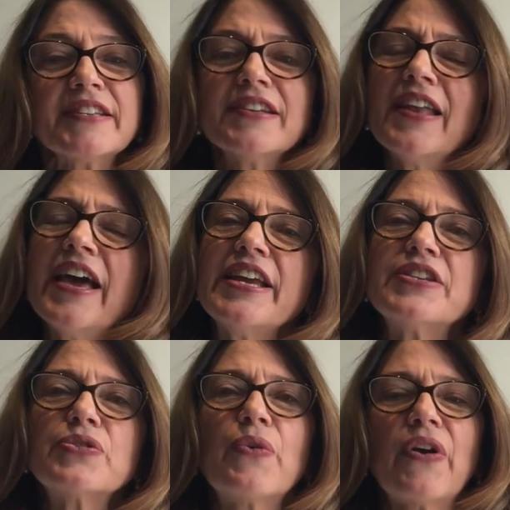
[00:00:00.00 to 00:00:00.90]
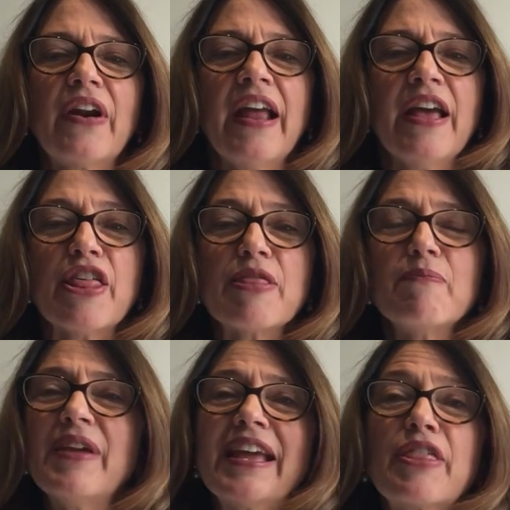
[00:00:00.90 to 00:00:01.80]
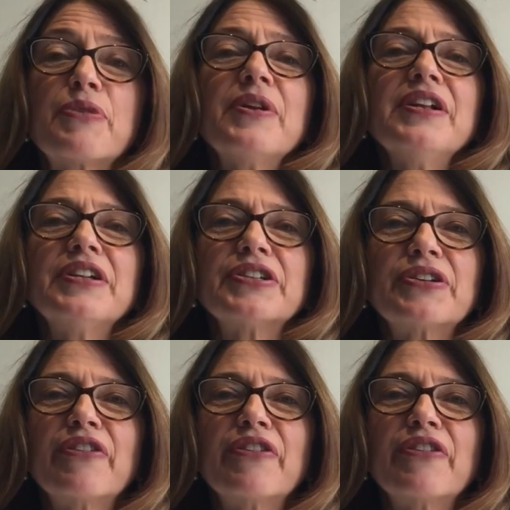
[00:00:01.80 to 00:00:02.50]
delight or being thrilled